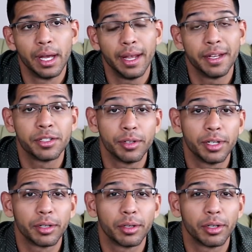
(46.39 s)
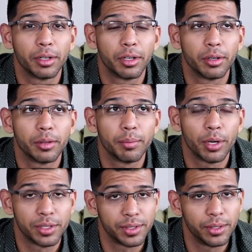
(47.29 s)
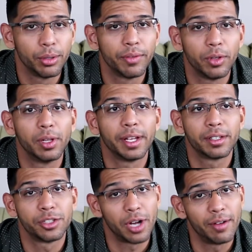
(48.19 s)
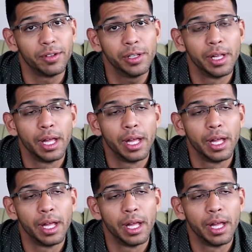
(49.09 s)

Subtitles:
industry to pursue if you'd like to travel.